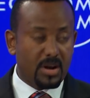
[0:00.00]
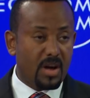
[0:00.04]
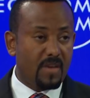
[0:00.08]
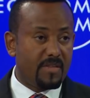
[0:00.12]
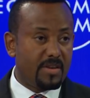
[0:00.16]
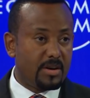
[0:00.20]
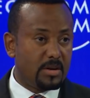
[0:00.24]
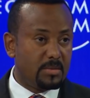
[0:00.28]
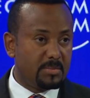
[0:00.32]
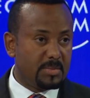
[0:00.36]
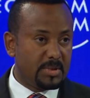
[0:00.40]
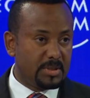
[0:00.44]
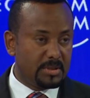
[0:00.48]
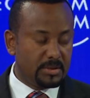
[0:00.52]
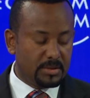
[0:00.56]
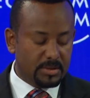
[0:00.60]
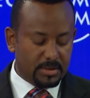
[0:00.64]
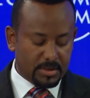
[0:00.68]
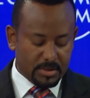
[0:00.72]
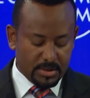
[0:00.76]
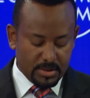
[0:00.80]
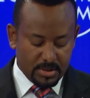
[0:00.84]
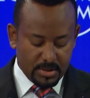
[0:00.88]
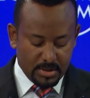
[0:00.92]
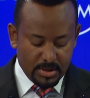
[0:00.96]

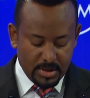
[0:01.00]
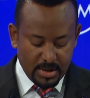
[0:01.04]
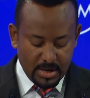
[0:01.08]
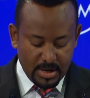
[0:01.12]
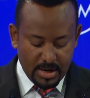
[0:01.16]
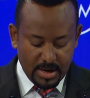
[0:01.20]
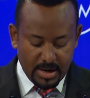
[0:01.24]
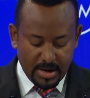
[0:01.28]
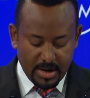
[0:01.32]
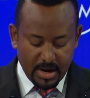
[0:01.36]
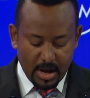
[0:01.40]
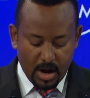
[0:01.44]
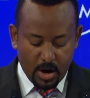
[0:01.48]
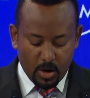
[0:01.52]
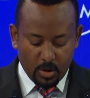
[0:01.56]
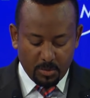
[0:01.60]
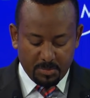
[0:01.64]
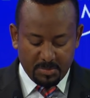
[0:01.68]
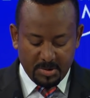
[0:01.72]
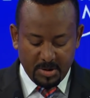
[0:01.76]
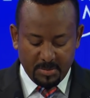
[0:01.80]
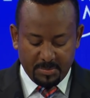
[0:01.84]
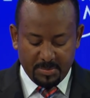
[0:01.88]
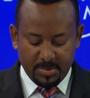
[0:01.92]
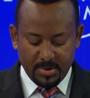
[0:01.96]
government and our
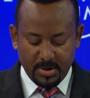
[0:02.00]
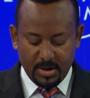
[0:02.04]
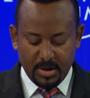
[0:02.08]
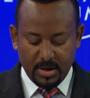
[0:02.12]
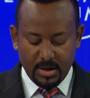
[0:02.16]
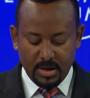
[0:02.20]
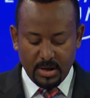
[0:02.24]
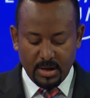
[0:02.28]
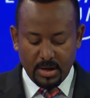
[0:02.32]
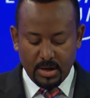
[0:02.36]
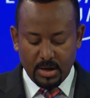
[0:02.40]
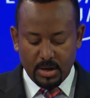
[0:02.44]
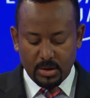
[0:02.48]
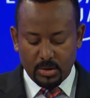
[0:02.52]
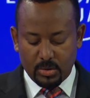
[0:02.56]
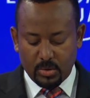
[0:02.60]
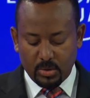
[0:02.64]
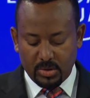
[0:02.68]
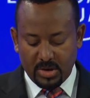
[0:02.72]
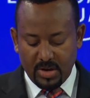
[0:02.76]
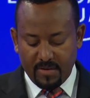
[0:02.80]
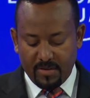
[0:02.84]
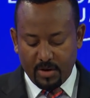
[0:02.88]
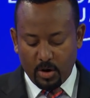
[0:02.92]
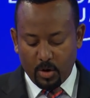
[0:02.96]
people
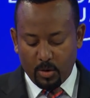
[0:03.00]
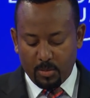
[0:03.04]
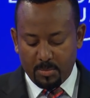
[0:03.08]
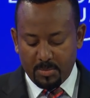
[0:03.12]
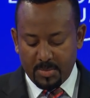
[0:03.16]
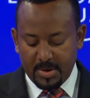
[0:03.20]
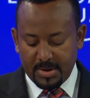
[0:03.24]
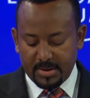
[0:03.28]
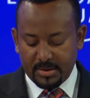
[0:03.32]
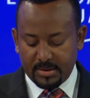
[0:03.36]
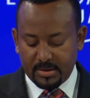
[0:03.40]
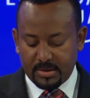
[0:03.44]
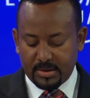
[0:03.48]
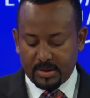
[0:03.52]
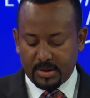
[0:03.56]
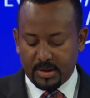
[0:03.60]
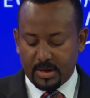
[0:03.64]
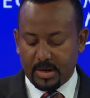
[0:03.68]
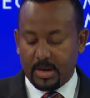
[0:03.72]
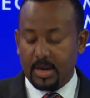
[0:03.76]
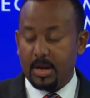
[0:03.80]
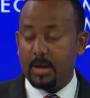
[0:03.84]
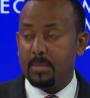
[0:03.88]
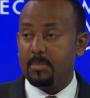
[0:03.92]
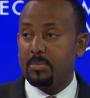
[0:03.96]
to development
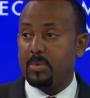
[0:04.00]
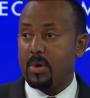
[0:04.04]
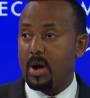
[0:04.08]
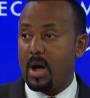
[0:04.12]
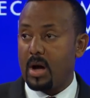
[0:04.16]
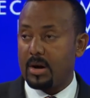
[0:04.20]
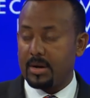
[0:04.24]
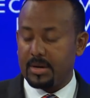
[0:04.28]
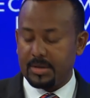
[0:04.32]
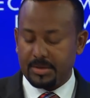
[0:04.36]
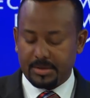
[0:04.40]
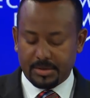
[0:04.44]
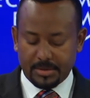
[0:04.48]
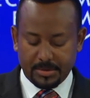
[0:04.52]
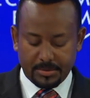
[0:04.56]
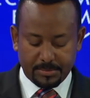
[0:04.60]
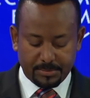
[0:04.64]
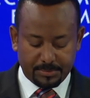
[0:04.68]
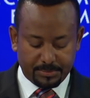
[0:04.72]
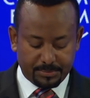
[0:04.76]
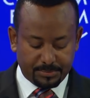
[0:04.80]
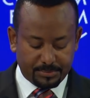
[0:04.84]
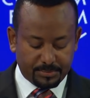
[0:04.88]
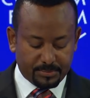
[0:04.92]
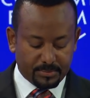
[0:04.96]
and progress.
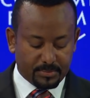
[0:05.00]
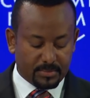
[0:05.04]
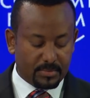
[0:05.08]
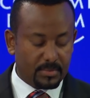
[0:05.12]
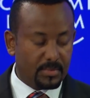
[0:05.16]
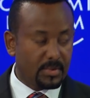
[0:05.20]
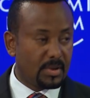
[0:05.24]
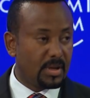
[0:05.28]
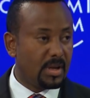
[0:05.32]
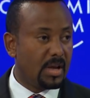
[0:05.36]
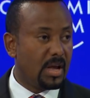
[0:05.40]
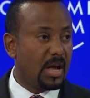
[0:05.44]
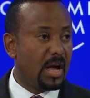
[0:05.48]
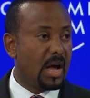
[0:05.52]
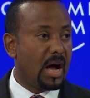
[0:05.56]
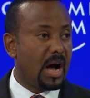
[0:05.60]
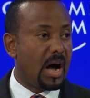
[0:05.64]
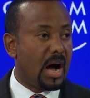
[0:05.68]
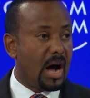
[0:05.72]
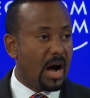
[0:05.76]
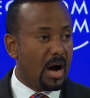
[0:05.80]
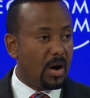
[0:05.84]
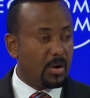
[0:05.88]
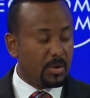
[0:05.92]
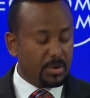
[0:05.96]

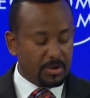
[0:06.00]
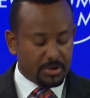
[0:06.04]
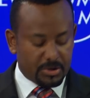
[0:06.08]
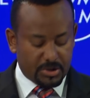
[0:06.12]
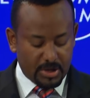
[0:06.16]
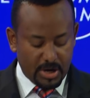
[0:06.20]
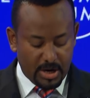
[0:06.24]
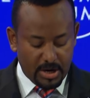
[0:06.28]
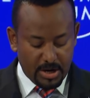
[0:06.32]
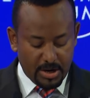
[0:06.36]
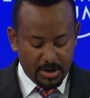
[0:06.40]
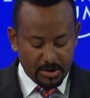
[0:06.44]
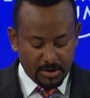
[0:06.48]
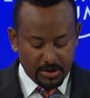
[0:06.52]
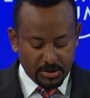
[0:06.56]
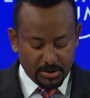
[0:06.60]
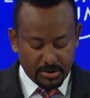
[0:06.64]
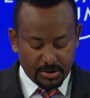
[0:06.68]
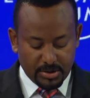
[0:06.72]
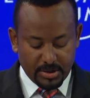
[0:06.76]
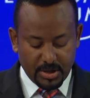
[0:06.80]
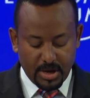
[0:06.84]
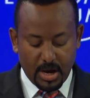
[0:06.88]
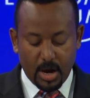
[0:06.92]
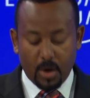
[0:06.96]
Our
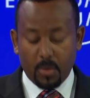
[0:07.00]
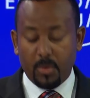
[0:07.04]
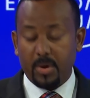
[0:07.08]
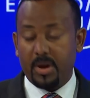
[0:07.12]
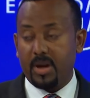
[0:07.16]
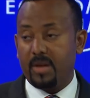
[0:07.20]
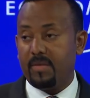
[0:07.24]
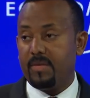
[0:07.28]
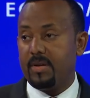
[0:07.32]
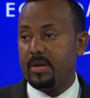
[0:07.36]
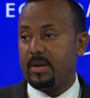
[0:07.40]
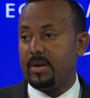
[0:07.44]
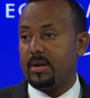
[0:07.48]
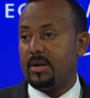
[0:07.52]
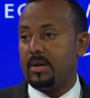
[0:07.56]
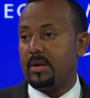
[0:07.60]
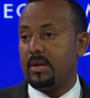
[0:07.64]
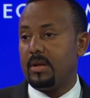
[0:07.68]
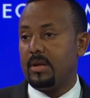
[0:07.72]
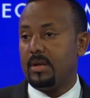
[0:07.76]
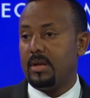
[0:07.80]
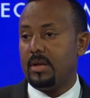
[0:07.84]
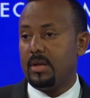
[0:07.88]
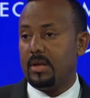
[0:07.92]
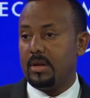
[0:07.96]
challenges, however,
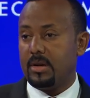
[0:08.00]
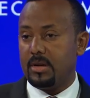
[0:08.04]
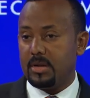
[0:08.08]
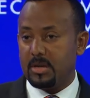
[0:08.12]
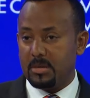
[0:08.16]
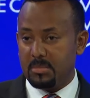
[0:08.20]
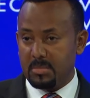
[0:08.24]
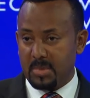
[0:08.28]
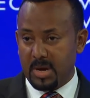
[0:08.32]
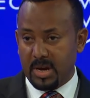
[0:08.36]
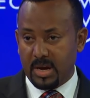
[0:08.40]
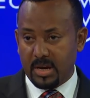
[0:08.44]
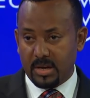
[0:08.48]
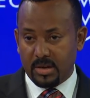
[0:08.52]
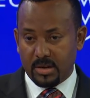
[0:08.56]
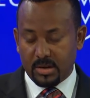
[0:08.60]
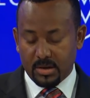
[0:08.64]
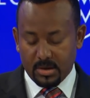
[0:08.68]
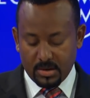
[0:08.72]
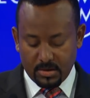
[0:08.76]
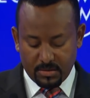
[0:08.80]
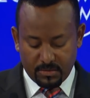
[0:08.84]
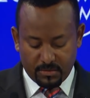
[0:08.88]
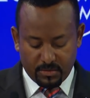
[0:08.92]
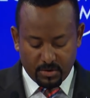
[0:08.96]

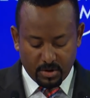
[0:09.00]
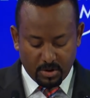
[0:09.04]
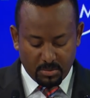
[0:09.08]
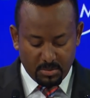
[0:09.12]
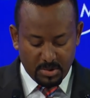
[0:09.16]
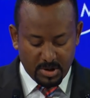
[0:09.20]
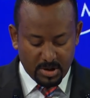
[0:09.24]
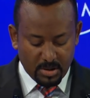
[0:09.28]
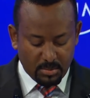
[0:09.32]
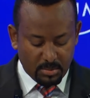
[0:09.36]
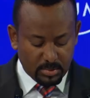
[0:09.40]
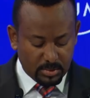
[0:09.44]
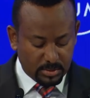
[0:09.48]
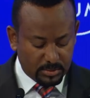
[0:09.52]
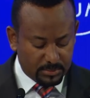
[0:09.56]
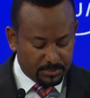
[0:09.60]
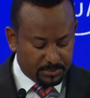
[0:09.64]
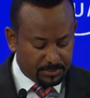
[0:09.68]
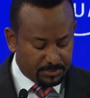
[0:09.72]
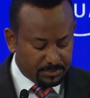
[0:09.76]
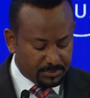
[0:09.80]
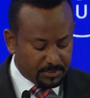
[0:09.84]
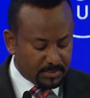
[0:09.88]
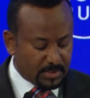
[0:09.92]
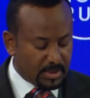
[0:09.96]
remain formidable.
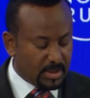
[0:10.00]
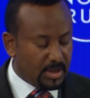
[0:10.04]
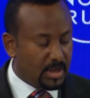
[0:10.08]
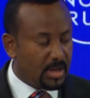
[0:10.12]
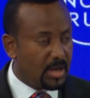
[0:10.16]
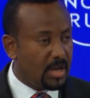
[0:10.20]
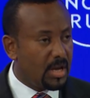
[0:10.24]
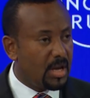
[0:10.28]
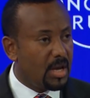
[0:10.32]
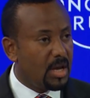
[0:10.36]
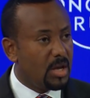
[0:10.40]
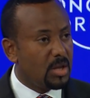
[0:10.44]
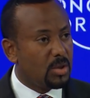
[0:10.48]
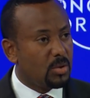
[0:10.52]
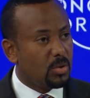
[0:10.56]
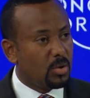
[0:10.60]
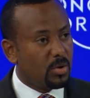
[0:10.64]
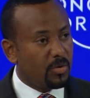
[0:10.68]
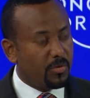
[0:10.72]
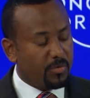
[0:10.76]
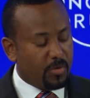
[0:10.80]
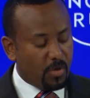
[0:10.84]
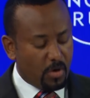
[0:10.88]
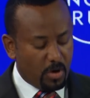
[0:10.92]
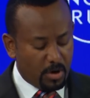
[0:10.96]
To
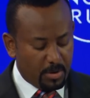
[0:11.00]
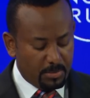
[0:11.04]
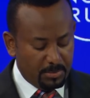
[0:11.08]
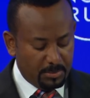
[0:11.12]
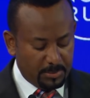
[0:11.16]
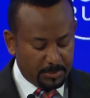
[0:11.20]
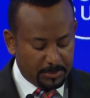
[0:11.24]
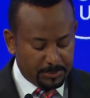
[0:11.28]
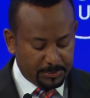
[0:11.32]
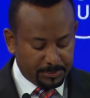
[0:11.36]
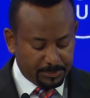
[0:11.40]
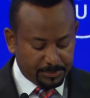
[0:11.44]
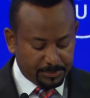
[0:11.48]
reform